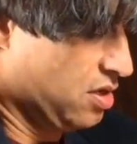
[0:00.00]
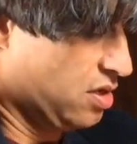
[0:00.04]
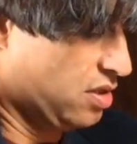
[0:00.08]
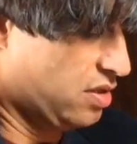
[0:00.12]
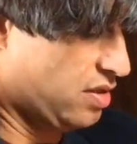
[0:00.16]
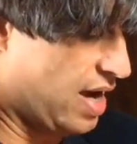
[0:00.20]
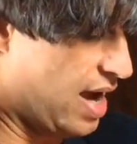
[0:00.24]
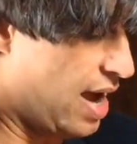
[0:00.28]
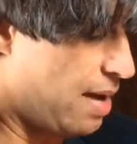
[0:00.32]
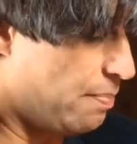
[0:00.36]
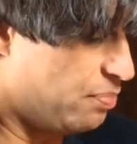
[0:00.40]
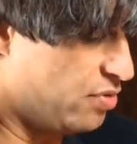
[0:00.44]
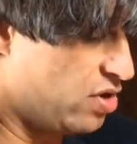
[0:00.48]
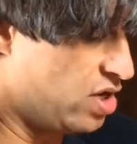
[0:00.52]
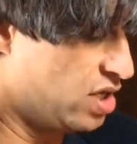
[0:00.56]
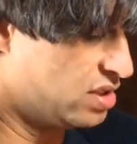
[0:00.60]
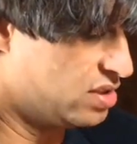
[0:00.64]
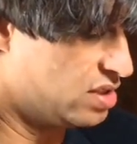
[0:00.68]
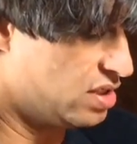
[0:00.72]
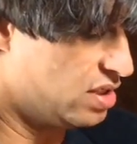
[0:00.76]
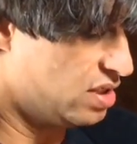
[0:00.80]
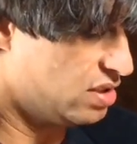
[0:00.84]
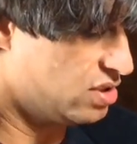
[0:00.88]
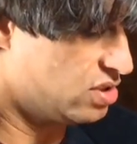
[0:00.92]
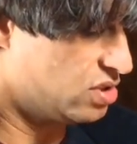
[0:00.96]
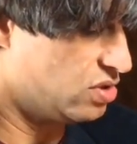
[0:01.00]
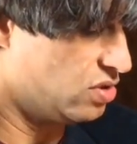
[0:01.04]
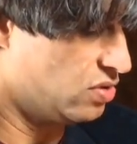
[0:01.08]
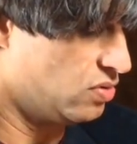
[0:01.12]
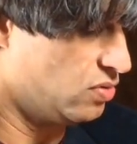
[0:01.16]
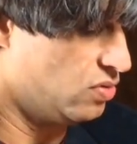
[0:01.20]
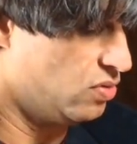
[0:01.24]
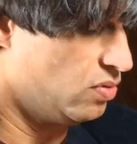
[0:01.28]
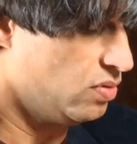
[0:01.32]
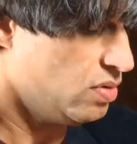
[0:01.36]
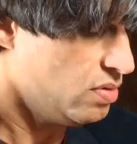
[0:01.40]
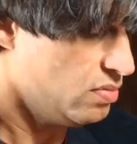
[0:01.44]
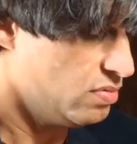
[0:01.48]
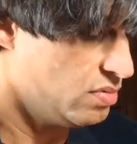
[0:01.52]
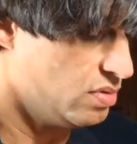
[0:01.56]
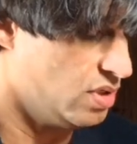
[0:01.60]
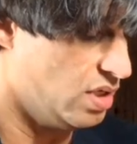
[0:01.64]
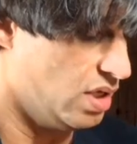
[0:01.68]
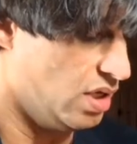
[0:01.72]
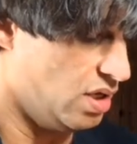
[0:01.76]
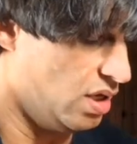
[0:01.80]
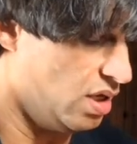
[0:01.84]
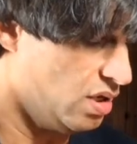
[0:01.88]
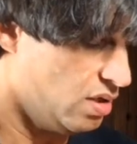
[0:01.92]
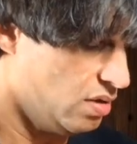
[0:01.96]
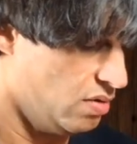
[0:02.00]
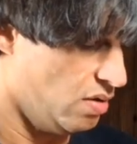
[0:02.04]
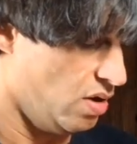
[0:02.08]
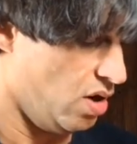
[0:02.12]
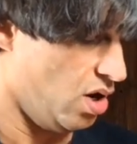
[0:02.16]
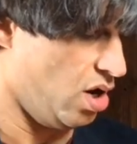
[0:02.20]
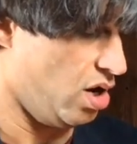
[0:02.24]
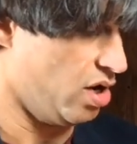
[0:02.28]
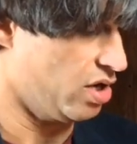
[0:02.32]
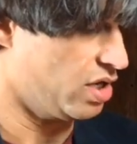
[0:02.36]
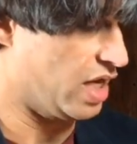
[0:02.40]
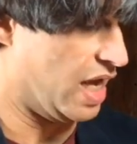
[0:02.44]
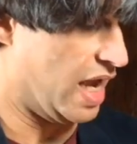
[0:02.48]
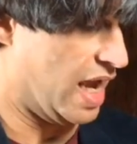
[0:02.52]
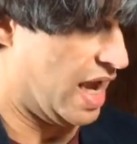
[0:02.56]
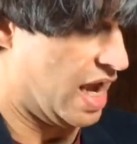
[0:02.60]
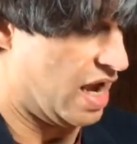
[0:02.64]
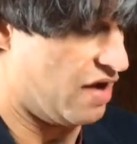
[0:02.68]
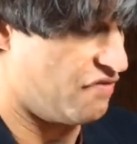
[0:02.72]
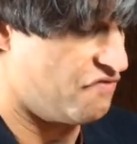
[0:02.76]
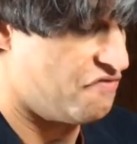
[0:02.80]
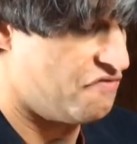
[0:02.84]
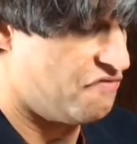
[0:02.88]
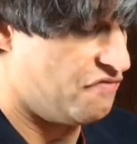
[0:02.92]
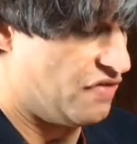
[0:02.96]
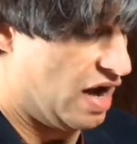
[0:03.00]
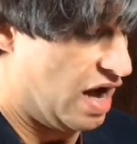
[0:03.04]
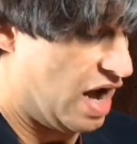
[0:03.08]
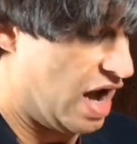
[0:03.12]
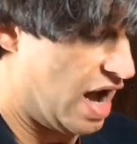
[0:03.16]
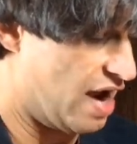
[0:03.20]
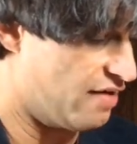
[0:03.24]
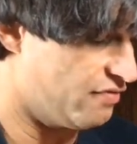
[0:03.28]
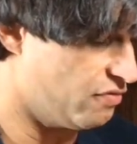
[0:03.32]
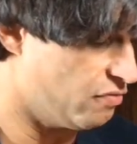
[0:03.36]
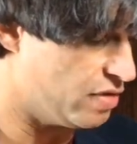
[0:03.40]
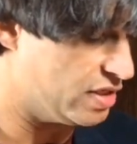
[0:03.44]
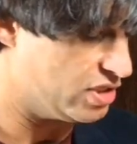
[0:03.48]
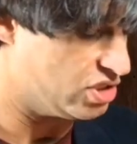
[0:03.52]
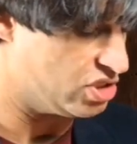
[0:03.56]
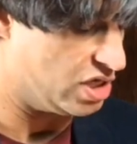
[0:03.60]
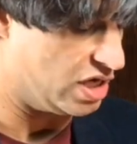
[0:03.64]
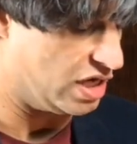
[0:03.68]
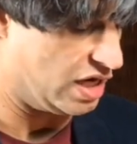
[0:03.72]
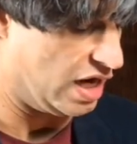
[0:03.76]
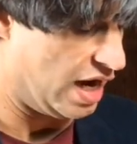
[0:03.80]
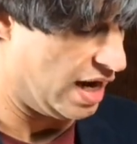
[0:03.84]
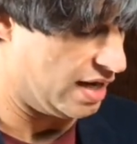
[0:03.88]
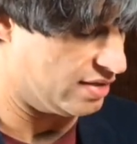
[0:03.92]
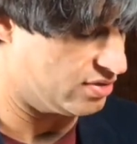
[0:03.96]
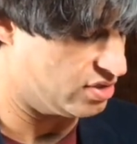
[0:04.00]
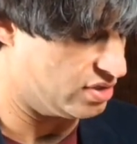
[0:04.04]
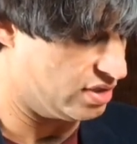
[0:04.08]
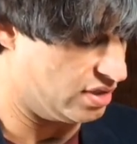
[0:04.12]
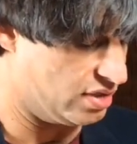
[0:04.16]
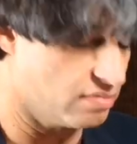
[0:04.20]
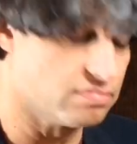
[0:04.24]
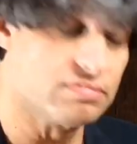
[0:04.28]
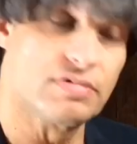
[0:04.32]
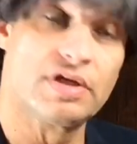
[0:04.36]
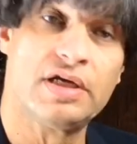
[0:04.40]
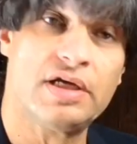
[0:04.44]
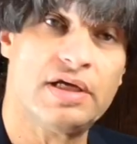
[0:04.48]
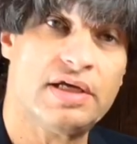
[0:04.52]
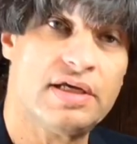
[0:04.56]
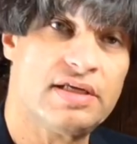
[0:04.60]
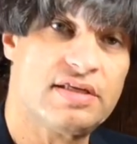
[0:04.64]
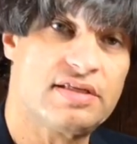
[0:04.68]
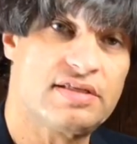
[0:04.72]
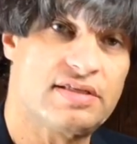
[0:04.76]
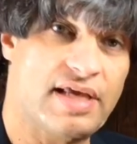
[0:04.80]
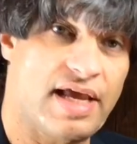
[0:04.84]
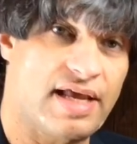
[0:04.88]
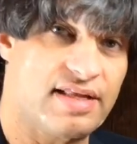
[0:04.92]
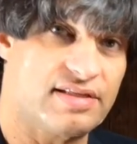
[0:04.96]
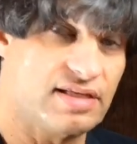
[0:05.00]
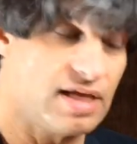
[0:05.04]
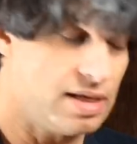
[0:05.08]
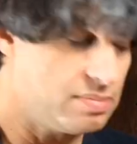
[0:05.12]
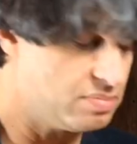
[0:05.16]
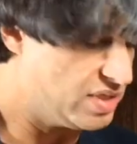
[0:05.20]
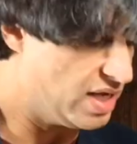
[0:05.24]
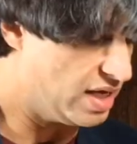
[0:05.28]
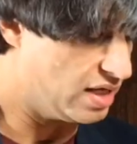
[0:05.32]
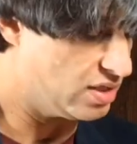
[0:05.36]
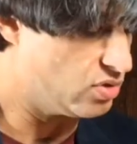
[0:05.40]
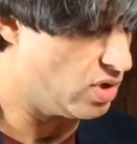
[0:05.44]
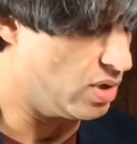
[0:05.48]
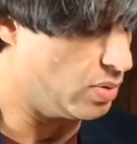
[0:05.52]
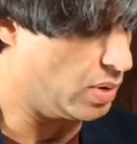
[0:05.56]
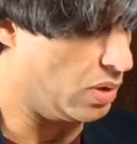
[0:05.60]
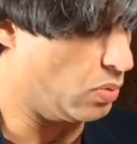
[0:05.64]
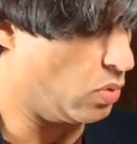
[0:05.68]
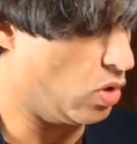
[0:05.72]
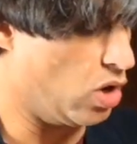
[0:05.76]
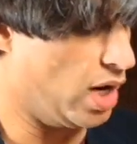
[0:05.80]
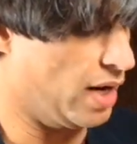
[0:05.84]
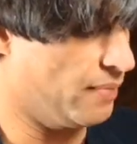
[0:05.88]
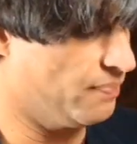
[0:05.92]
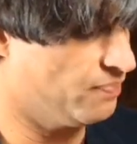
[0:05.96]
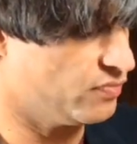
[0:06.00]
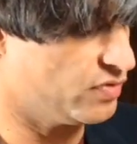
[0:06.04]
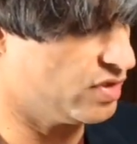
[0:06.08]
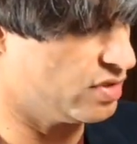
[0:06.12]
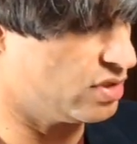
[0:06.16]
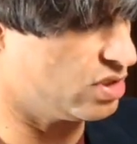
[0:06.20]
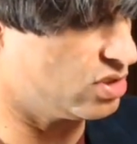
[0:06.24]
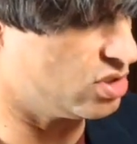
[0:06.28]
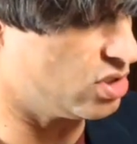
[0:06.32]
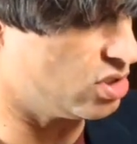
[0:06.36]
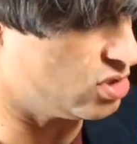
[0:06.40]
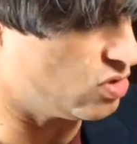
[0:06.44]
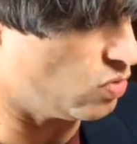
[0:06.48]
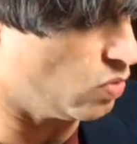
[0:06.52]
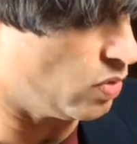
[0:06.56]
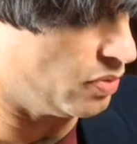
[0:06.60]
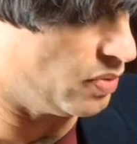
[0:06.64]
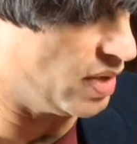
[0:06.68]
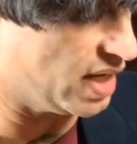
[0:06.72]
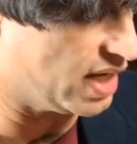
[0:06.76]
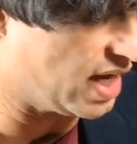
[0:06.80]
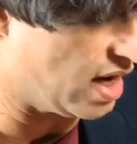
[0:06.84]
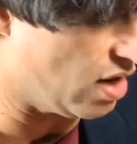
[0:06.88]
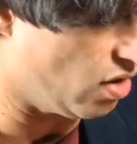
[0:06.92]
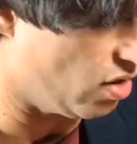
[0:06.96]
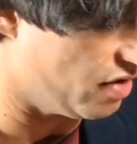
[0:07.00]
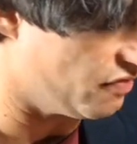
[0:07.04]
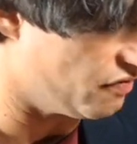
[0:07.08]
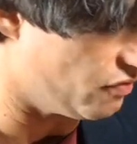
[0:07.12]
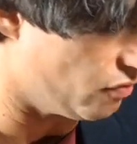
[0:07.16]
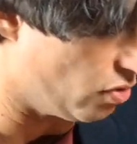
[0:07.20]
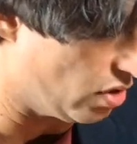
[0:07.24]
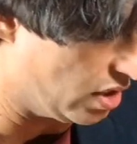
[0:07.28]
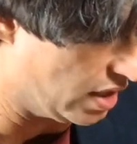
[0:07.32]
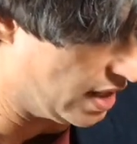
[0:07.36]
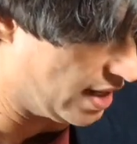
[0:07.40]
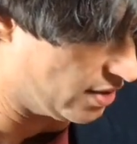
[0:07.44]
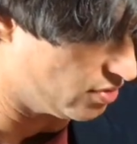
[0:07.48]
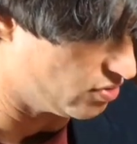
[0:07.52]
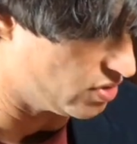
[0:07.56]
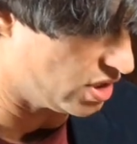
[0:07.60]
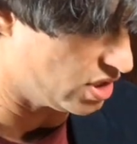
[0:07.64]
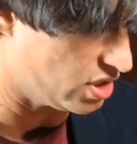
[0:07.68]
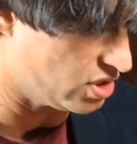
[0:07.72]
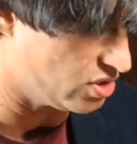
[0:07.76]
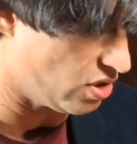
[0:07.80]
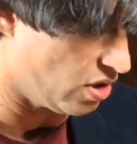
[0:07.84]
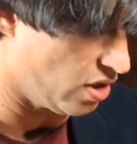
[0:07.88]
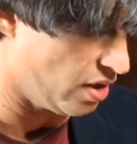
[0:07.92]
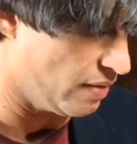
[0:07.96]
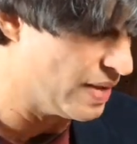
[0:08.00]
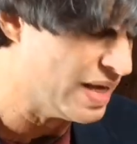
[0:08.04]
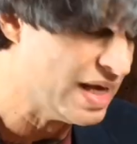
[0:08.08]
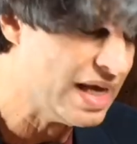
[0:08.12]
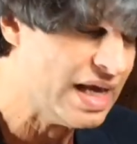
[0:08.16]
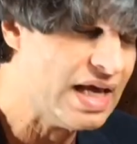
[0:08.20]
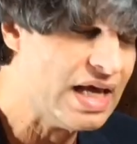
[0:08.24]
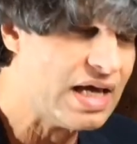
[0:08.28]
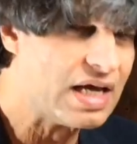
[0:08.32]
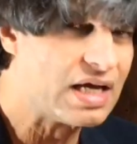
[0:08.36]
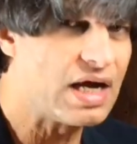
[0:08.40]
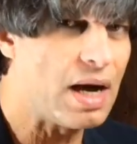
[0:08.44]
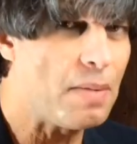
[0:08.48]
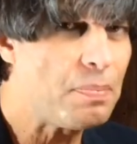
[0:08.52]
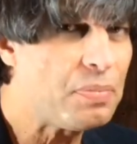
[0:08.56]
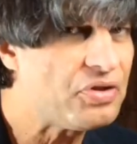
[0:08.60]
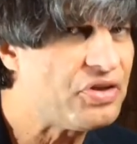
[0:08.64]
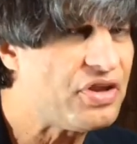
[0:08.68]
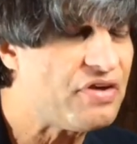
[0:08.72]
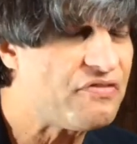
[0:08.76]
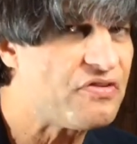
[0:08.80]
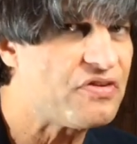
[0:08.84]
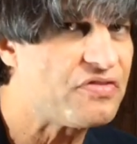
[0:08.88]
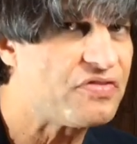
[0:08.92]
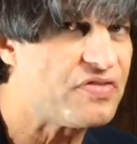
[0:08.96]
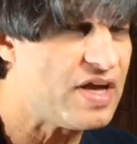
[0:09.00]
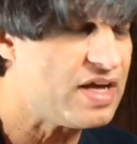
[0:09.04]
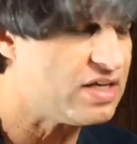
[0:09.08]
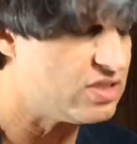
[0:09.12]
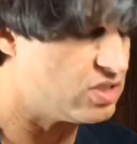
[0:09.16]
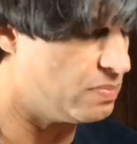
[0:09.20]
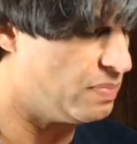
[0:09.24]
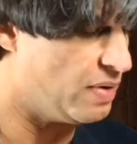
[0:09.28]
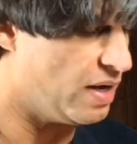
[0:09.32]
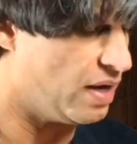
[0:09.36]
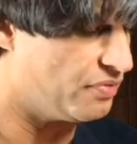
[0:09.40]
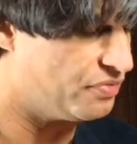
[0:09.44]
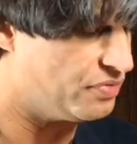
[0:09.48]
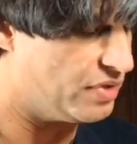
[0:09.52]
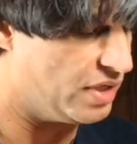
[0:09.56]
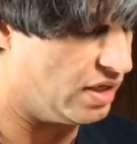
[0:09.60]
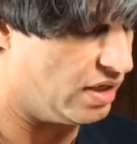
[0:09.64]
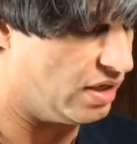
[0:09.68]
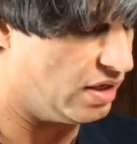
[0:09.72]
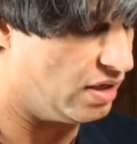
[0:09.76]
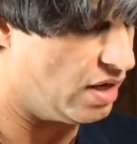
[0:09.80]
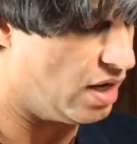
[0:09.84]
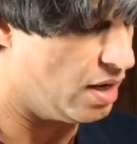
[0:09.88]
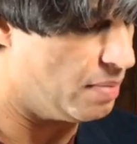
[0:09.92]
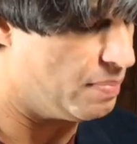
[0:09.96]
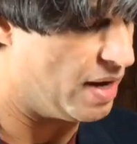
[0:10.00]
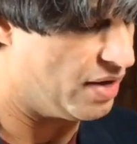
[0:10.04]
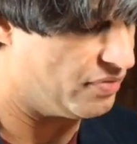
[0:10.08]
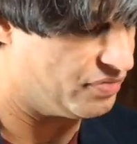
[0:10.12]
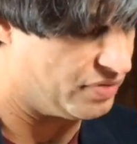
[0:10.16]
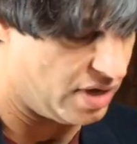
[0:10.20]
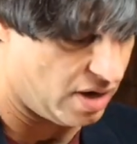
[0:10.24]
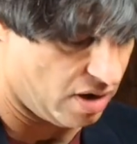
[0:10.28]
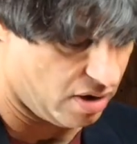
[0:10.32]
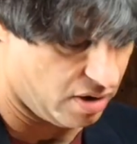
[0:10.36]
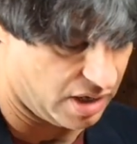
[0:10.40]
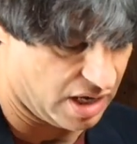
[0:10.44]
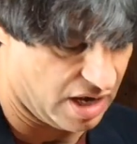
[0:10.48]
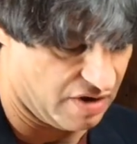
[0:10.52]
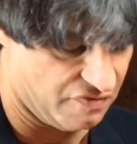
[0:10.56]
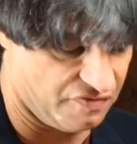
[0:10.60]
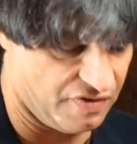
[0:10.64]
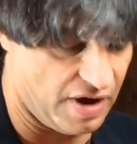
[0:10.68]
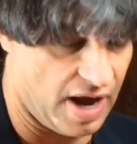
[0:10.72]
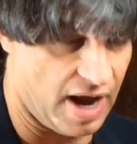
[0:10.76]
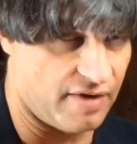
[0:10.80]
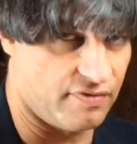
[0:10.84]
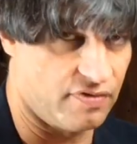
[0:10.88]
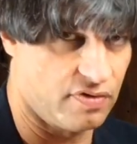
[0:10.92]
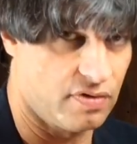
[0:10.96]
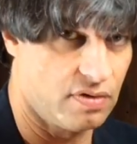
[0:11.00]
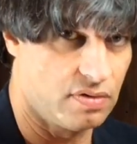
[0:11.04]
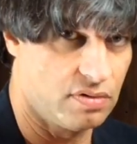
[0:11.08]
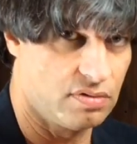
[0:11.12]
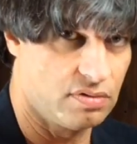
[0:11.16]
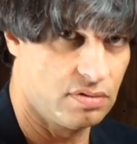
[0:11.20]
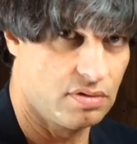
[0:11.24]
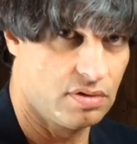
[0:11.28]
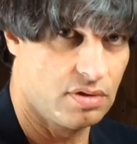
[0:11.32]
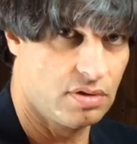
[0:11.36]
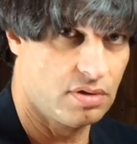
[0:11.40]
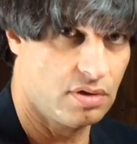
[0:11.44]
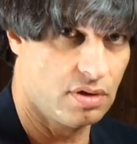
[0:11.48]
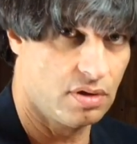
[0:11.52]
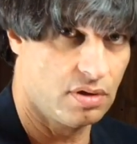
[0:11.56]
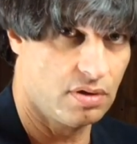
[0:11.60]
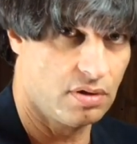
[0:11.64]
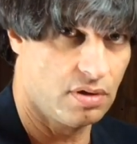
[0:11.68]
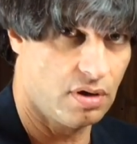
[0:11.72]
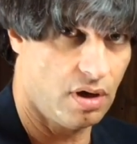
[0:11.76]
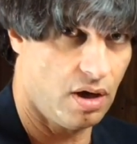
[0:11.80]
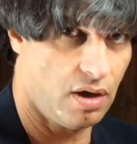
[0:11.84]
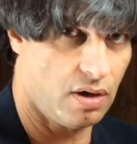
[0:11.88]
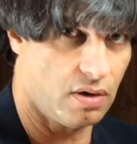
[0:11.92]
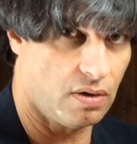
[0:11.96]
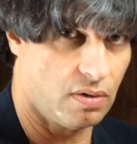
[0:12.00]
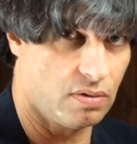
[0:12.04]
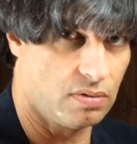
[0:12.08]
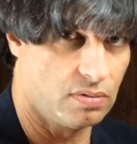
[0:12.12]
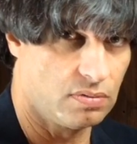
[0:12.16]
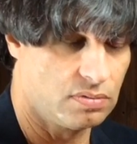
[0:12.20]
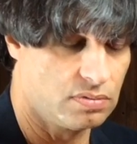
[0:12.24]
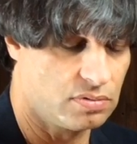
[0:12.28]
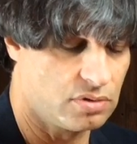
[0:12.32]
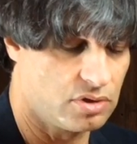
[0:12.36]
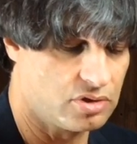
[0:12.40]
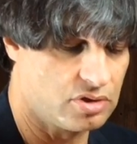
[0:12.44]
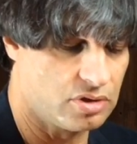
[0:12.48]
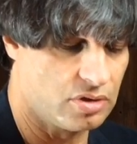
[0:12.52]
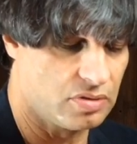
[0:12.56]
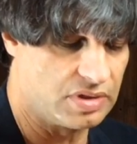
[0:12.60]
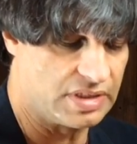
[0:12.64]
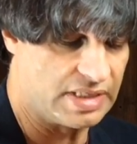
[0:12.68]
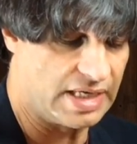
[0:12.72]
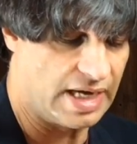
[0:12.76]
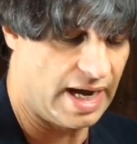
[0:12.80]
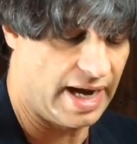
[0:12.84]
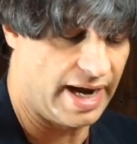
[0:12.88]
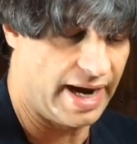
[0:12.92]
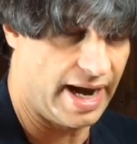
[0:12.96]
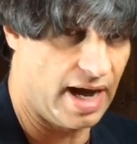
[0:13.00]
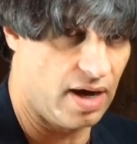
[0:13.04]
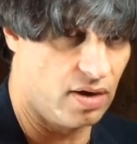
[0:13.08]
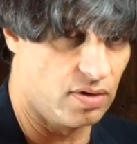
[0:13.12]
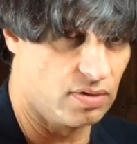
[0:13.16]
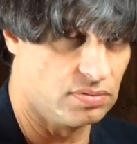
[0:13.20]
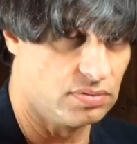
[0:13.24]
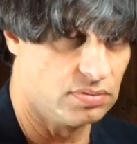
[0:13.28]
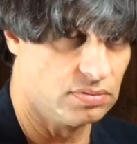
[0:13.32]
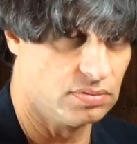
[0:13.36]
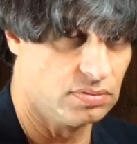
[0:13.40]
That brings us to the RK5 Richie Kotzen Sans Amp Tech 21. This is the one we carry for electric guitar. A couple different things about the RK5. Uh-oh, there's no DI out.